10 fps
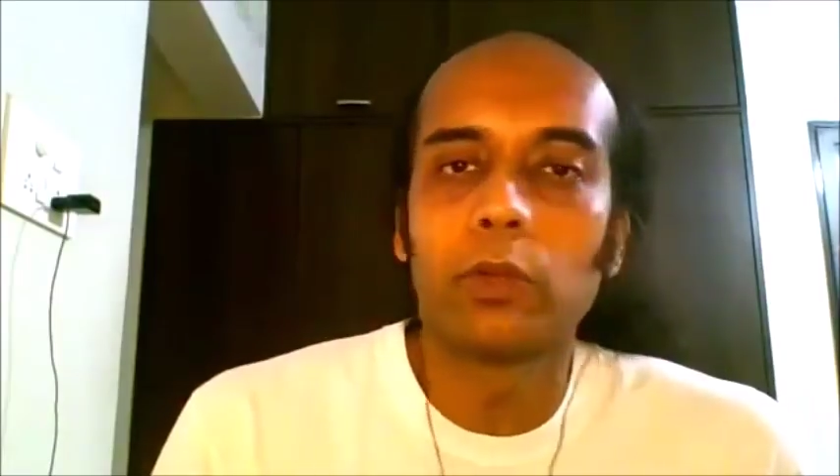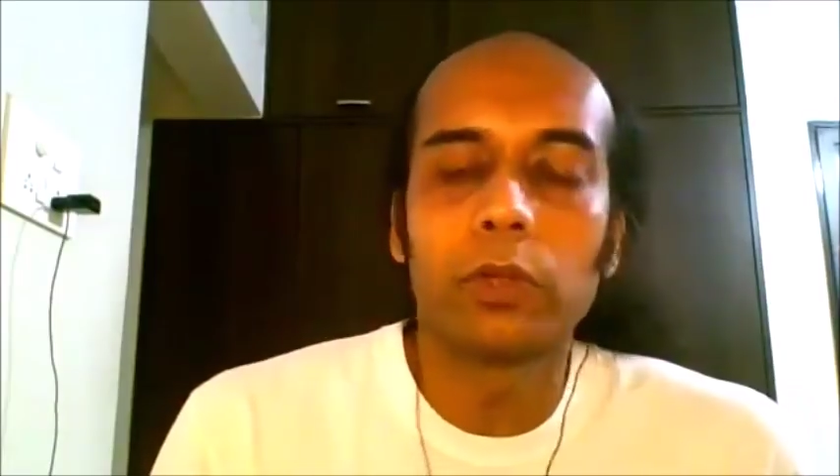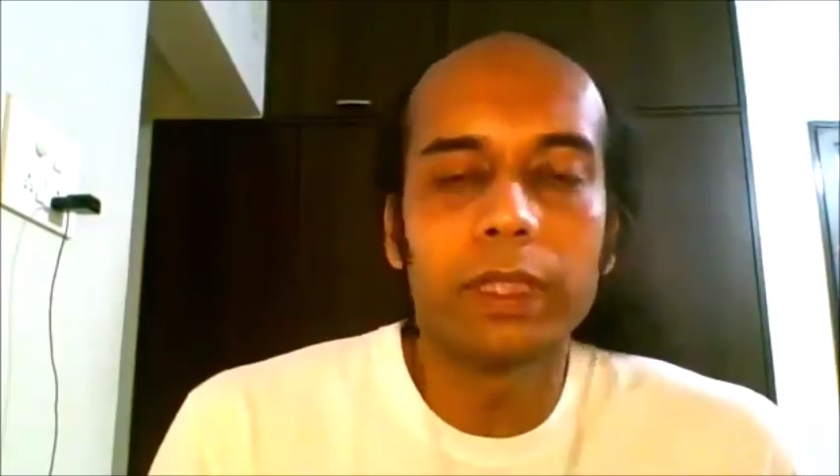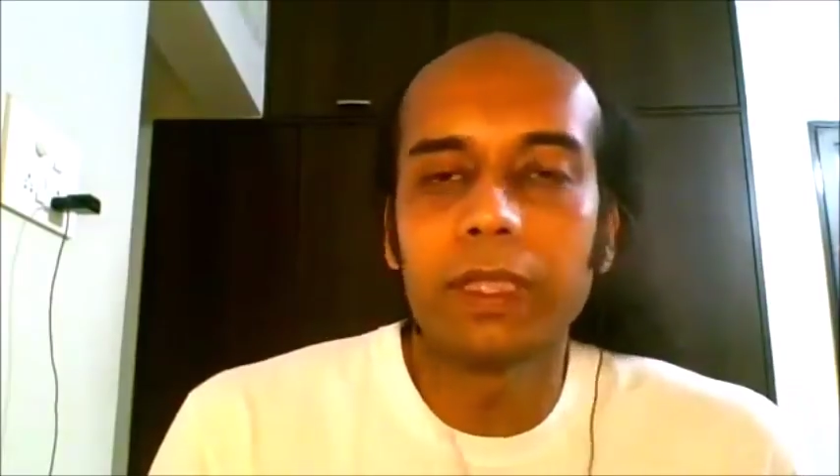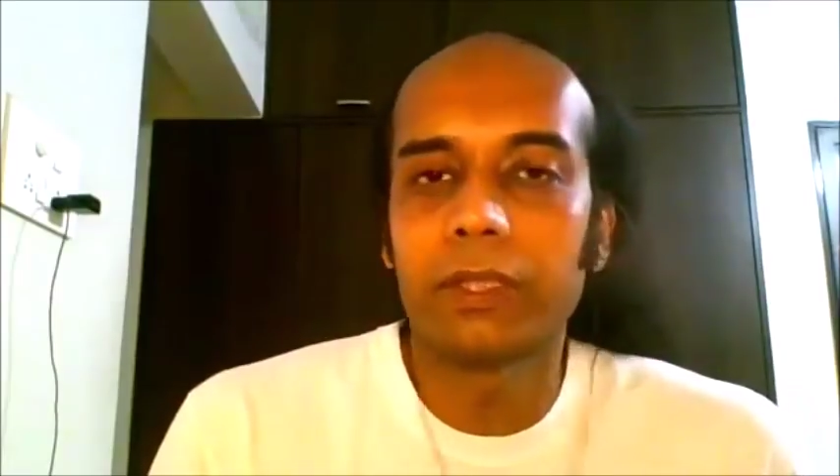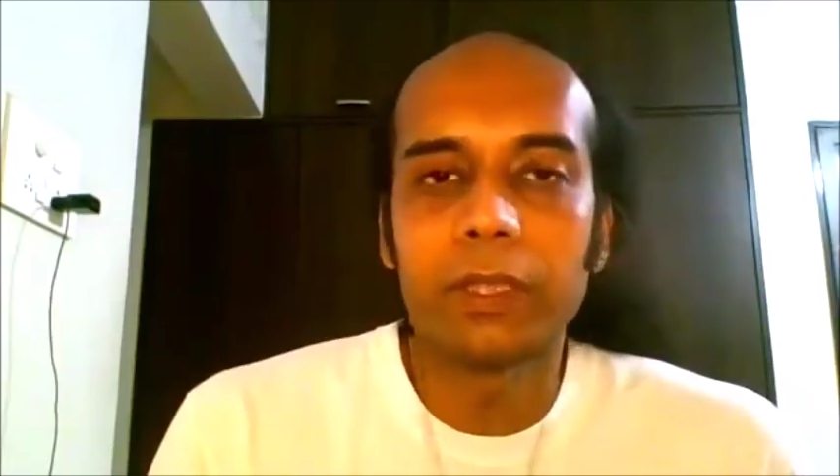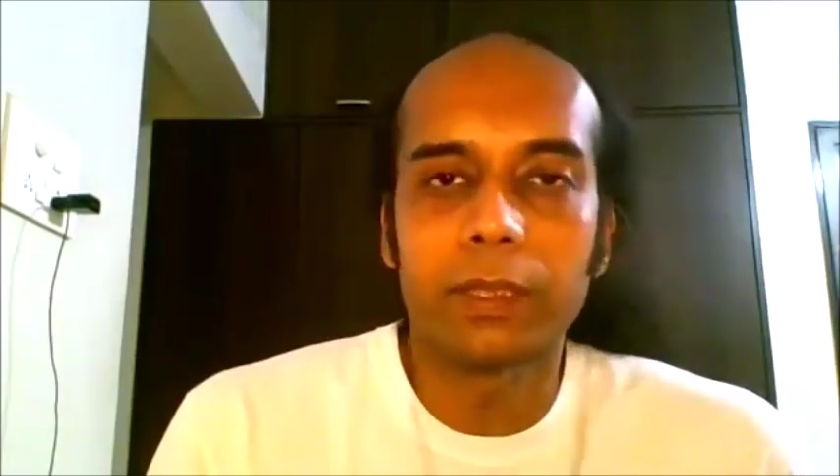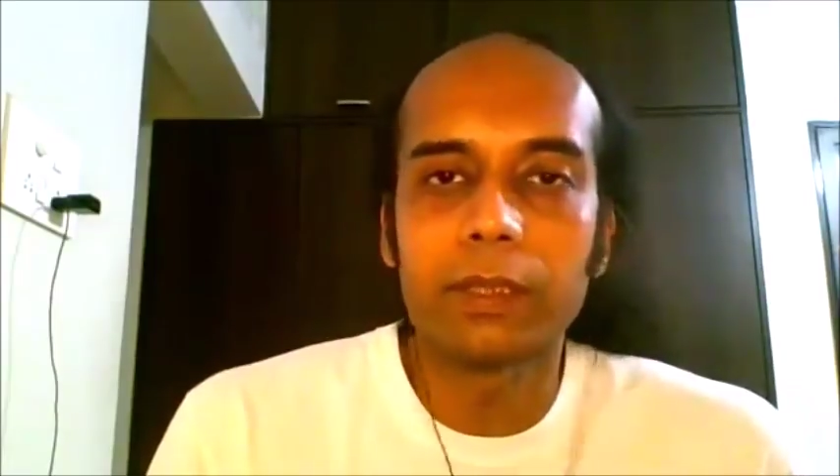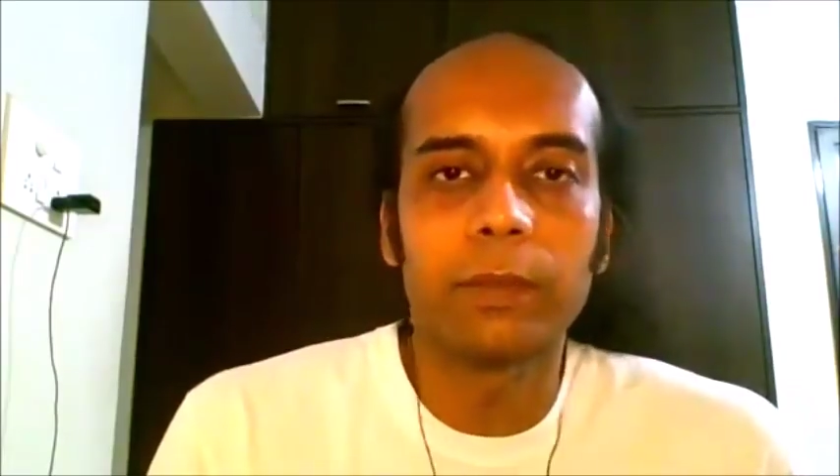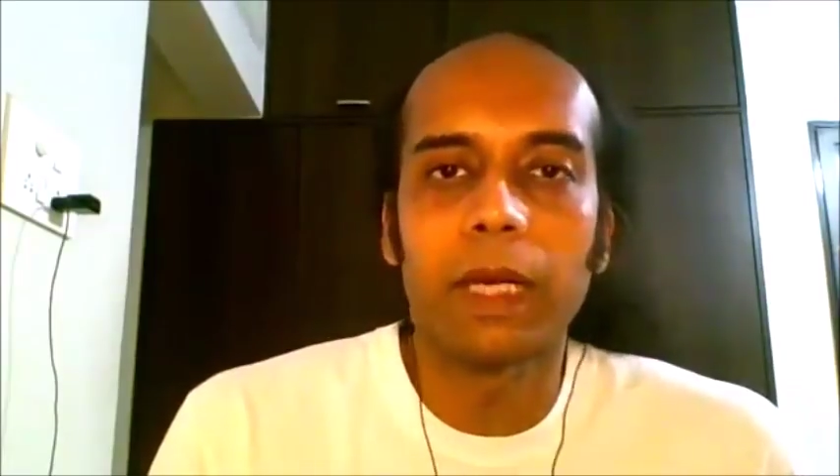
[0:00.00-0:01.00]
Don't teach,
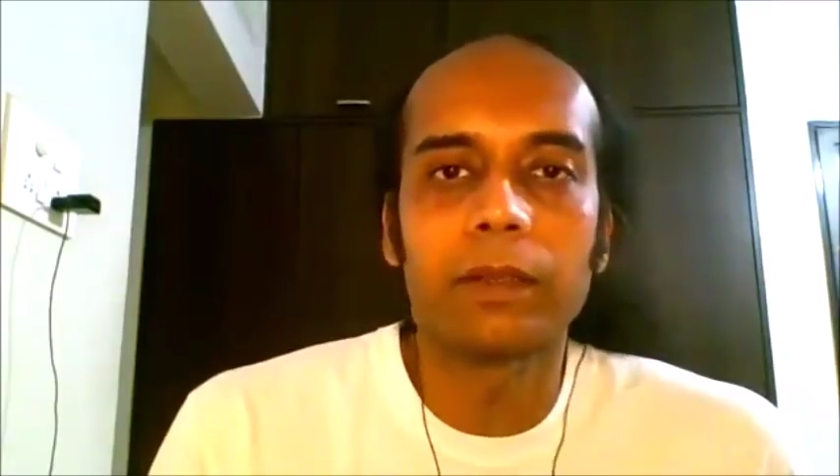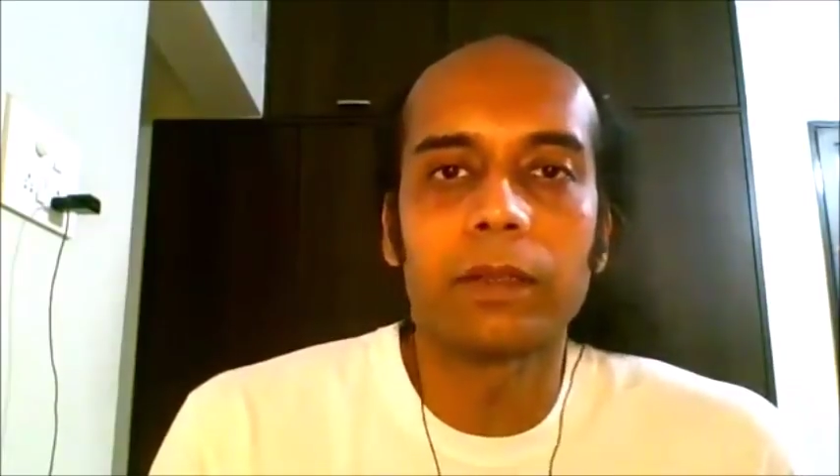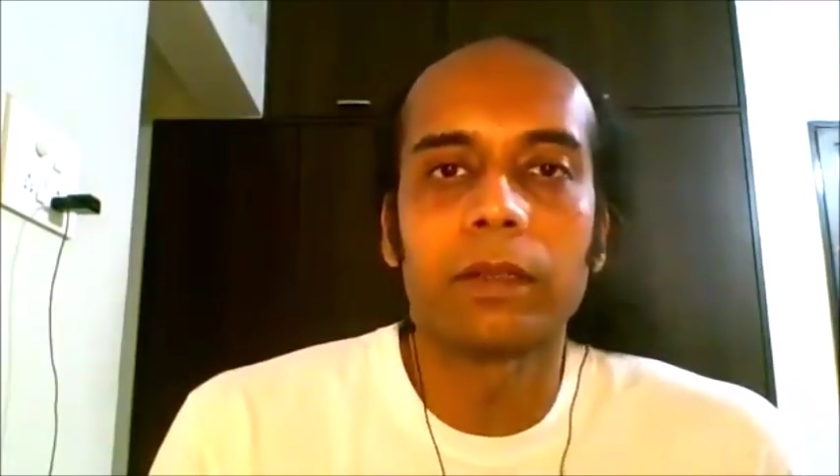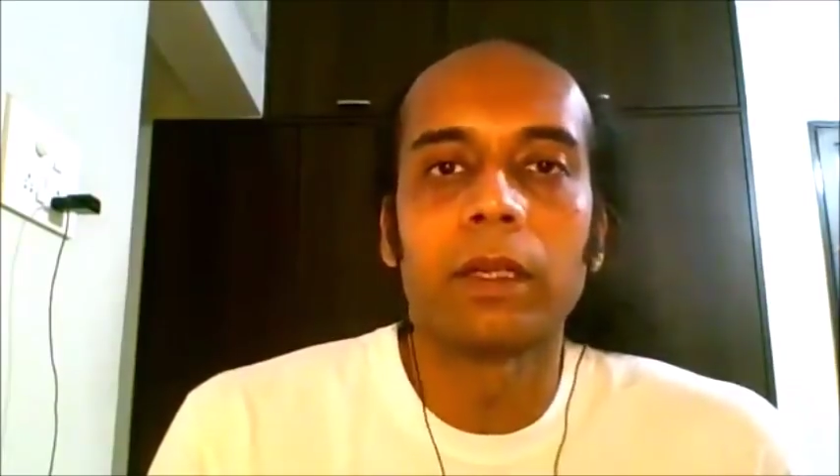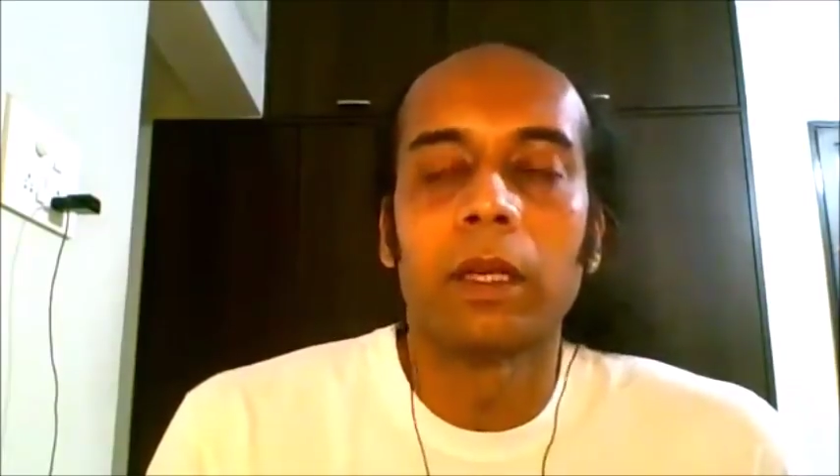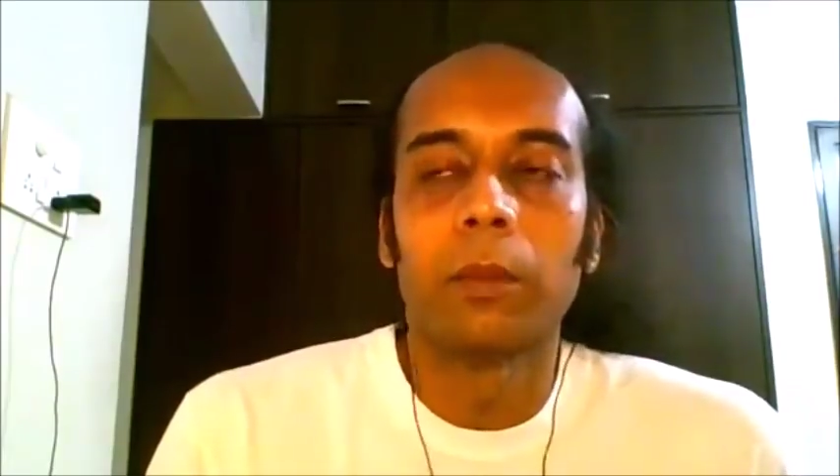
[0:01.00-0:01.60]
doesn't matter.